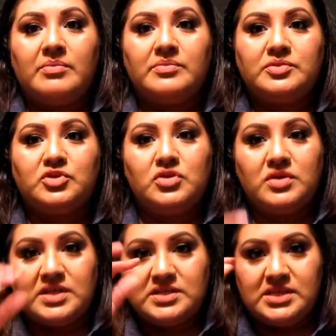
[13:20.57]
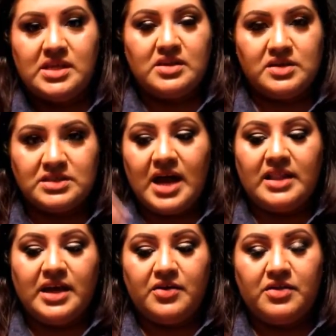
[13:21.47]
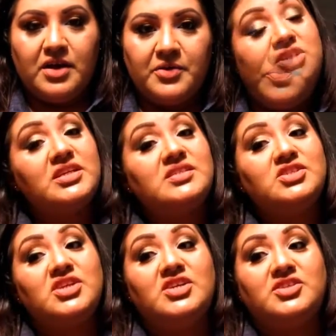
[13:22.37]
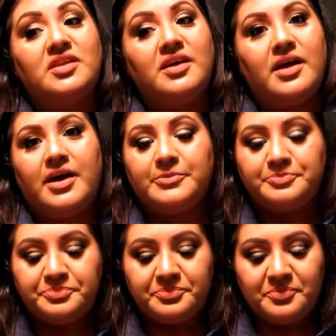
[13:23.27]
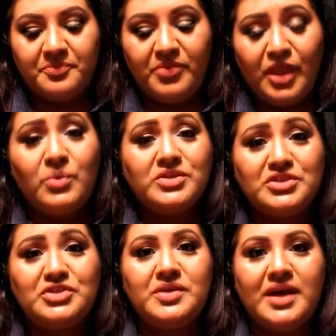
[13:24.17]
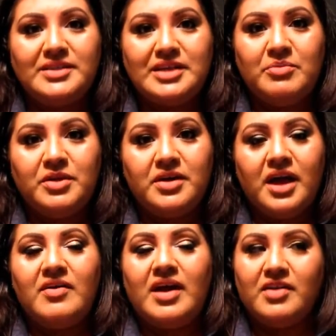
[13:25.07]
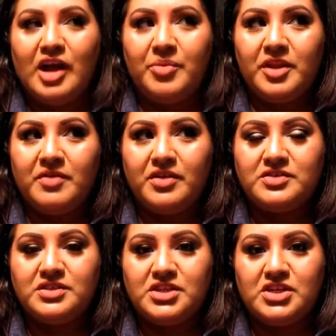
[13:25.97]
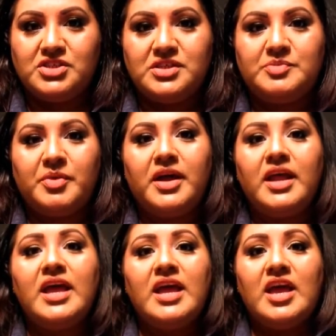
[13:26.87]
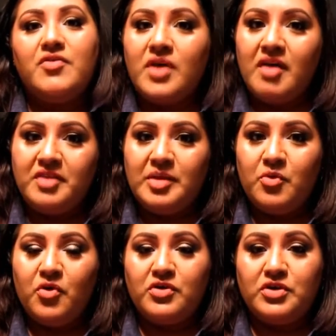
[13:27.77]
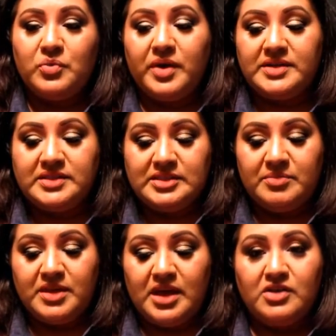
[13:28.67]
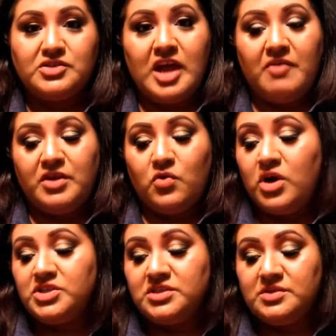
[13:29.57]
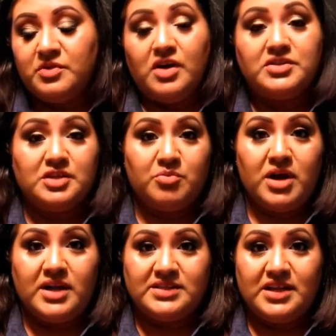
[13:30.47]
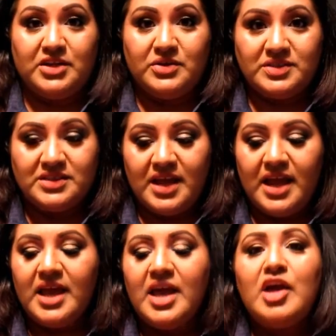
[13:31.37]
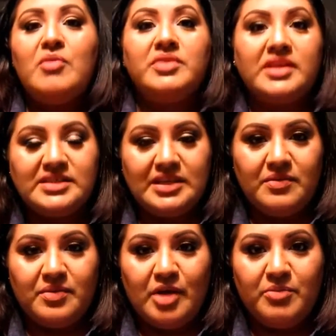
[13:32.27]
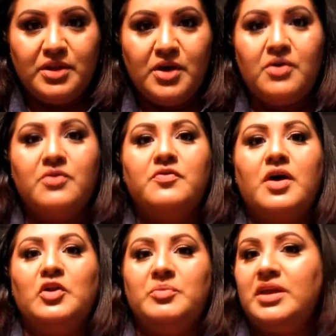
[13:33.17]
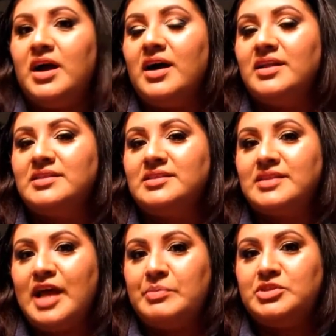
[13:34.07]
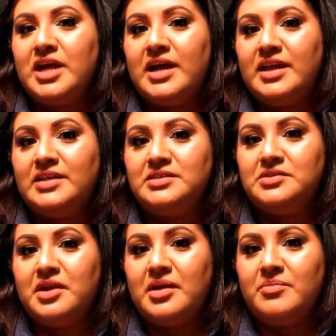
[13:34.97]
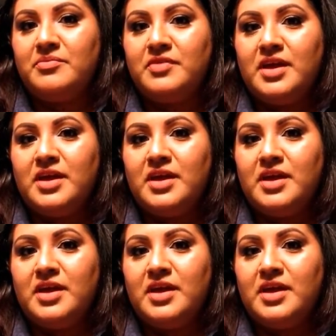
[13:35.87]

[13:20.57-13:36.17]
so you can see that there's the eyeliner there. Actually, a suggestion I had was to do a nighttime look. I had a couple of other suggestions, but if you have any more or you want to see something else or have any questions in regards to the products that I used today, please leave them down below. Follow me on Snapchat, Instagram,